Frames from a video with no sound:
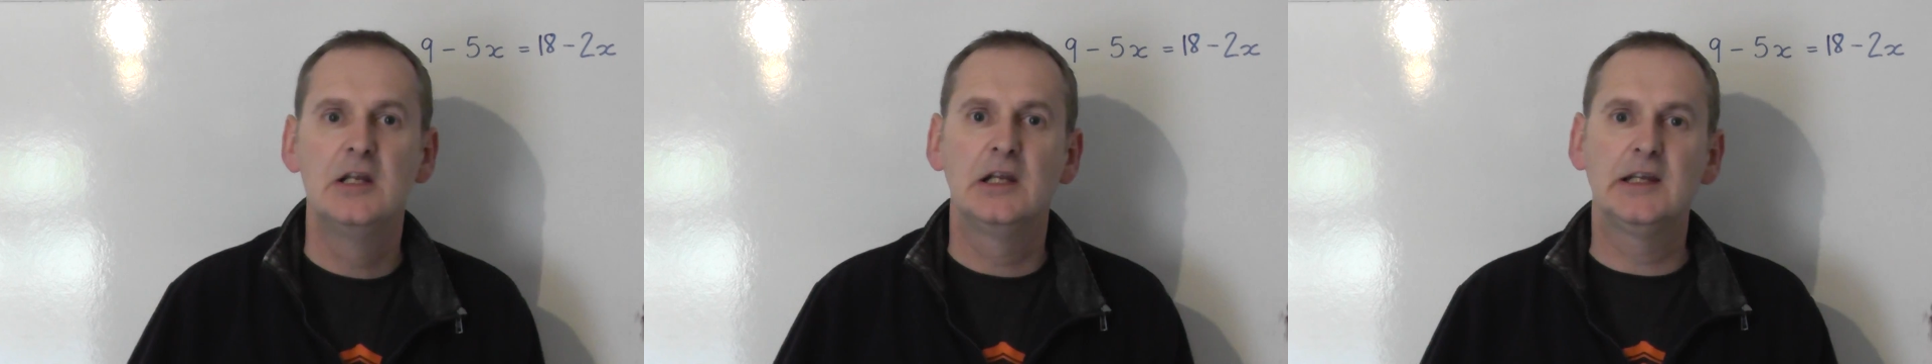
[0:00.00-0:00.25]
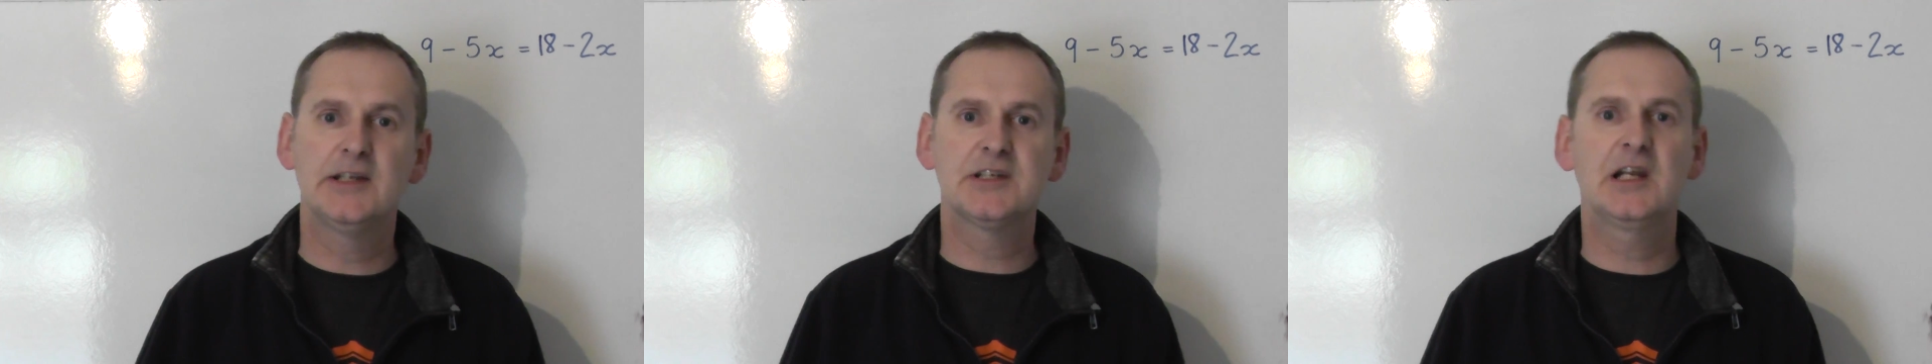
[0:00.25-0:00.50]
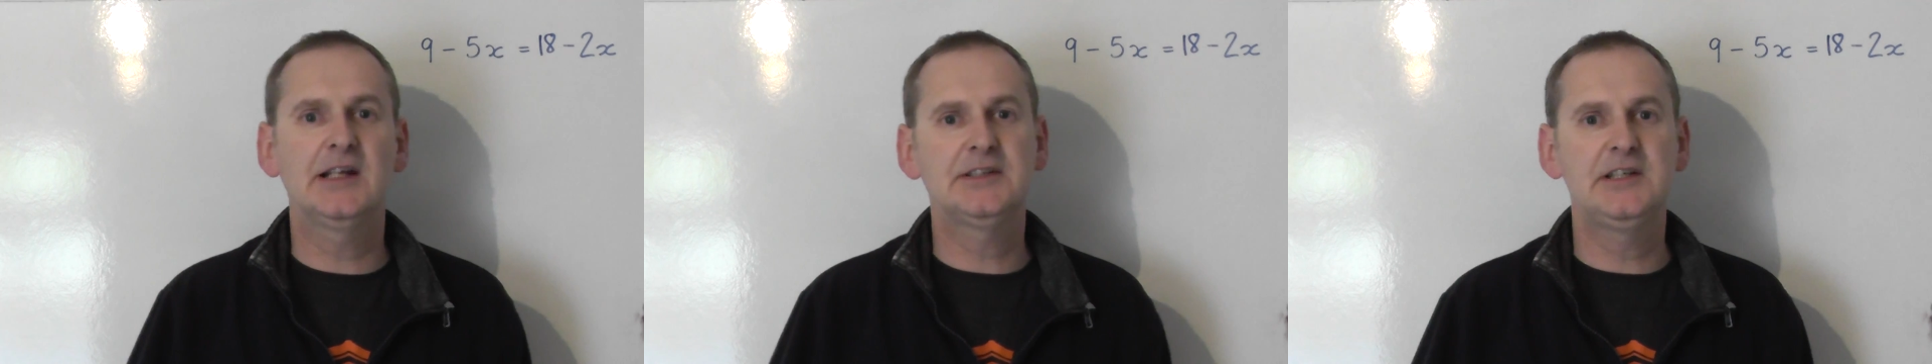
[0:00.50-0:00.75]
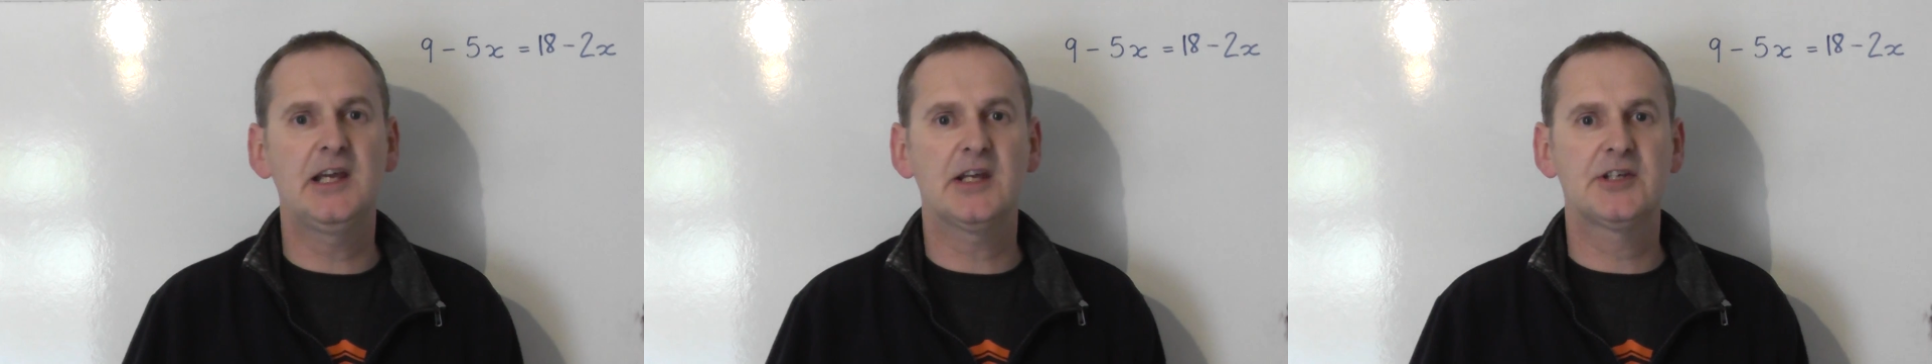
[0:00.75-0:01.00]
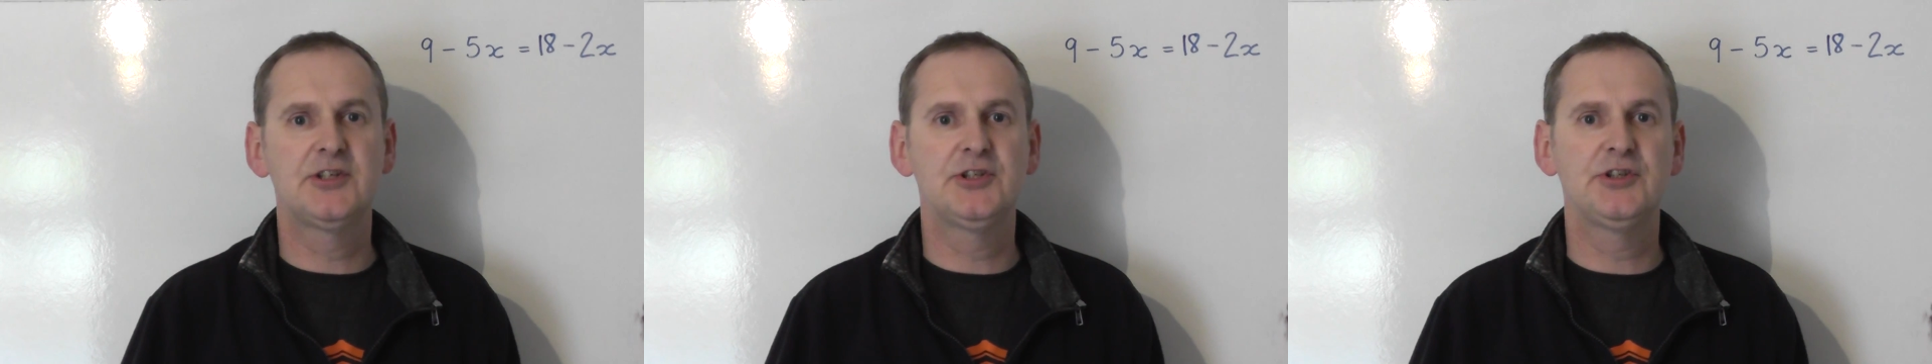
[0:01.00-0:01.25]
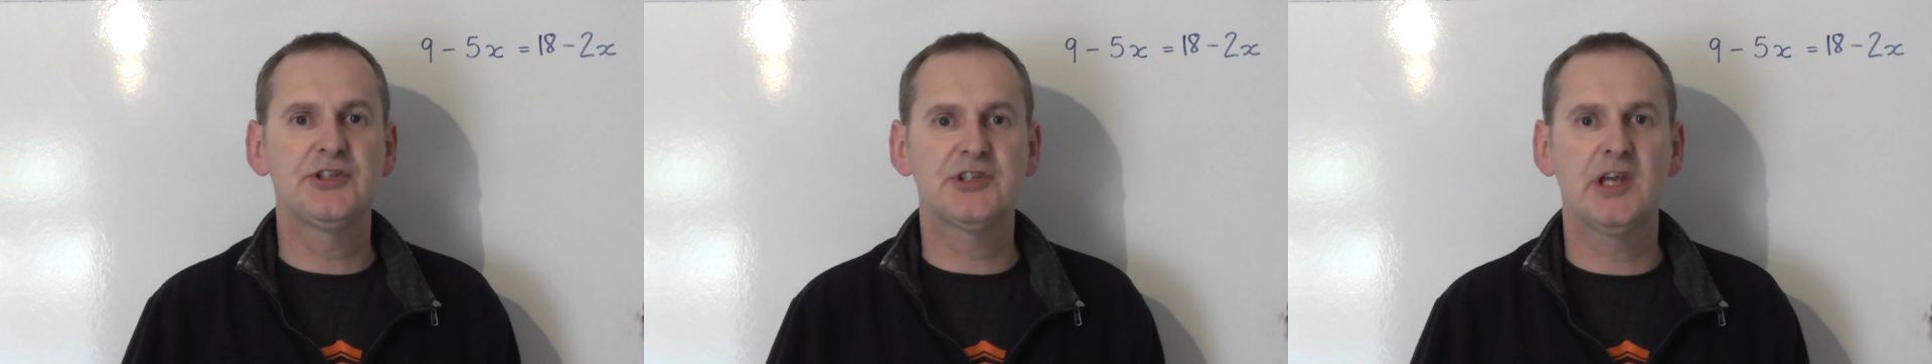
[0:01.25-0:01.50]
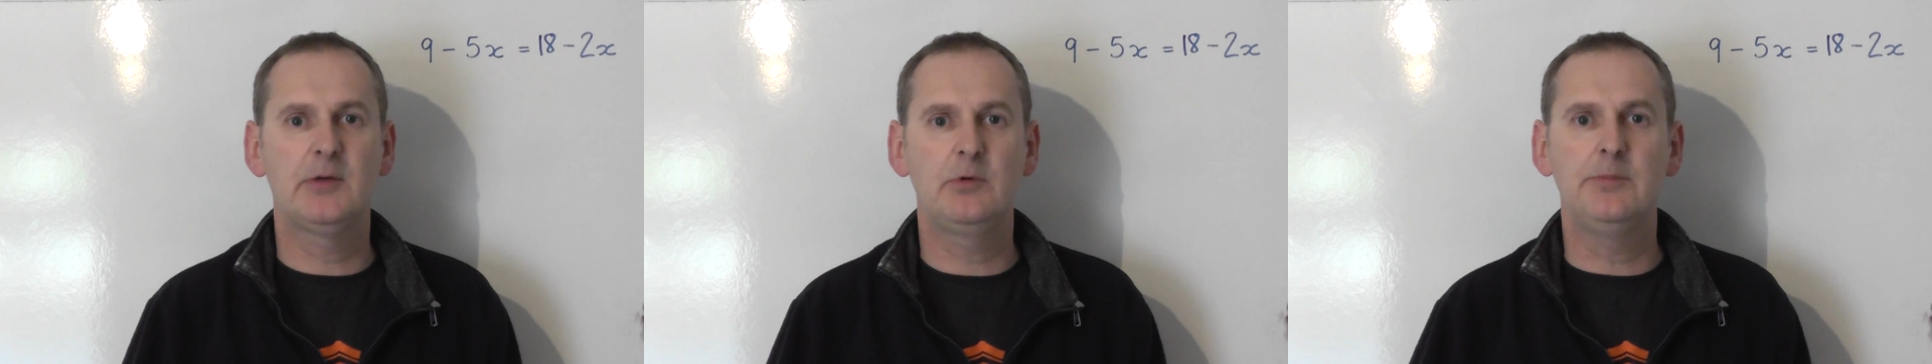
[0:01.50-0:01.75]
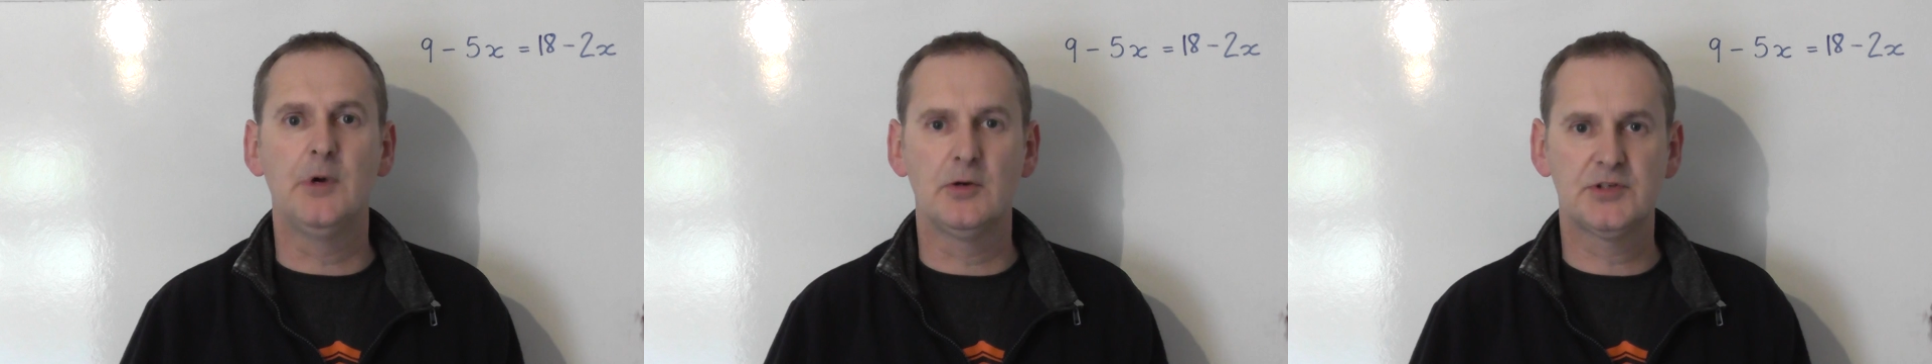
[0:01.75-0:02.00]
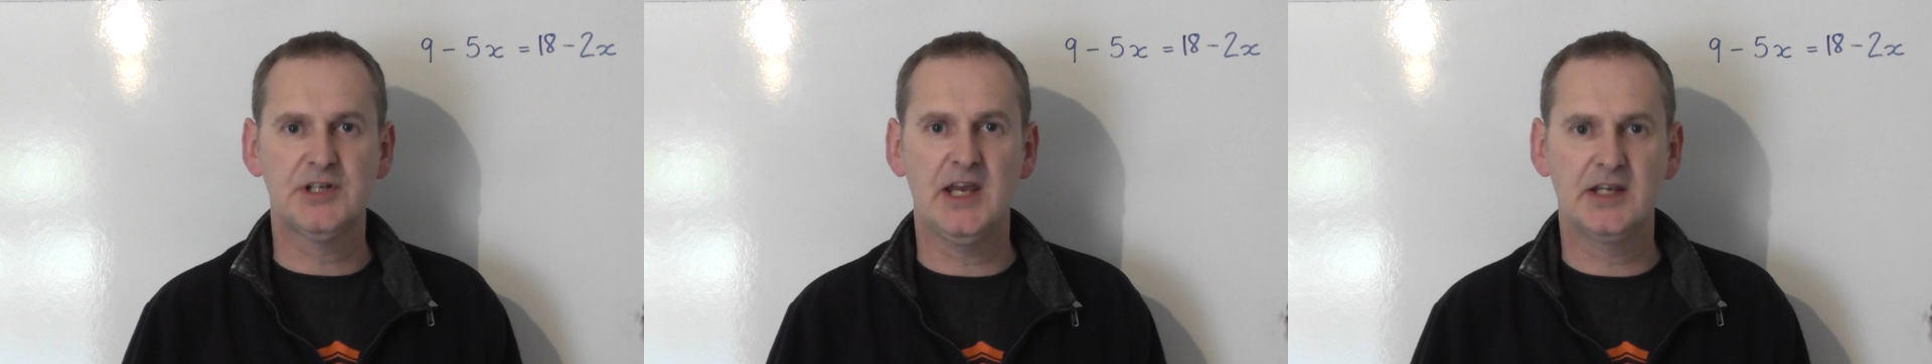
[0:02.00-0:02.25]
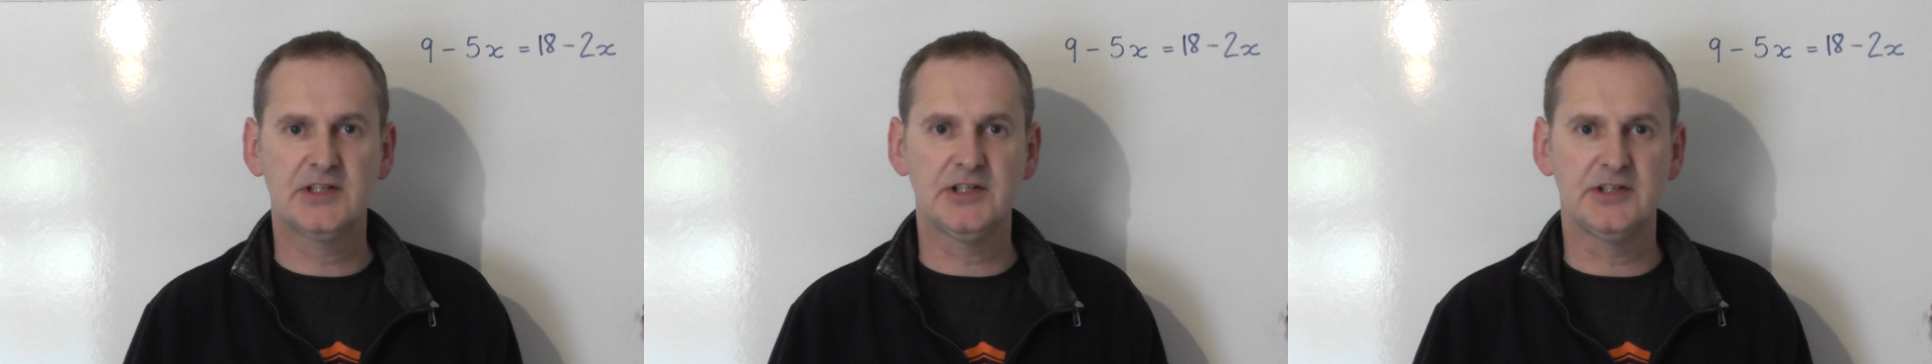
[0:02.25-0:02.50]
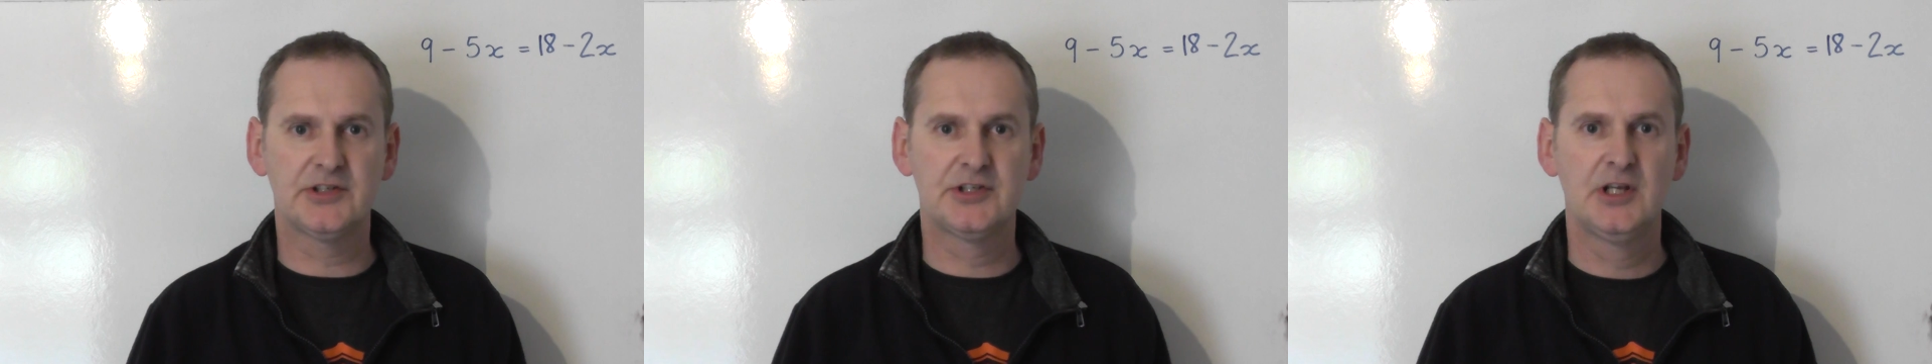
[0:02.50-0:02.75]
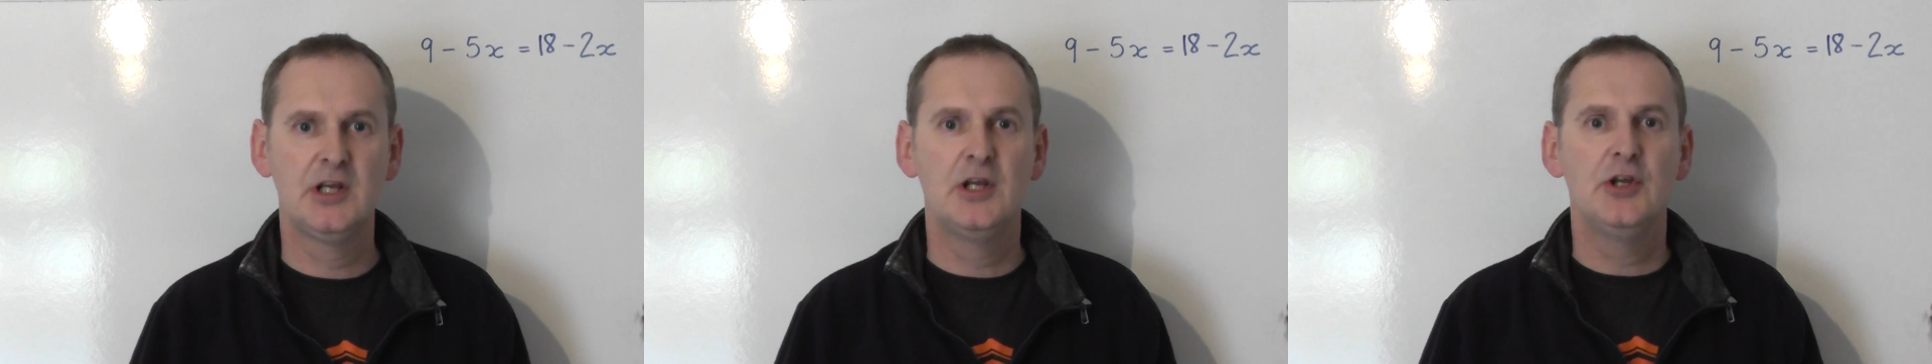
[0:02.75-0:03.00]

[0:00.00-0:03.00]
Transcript: Let's collect the x's on the side with most x's.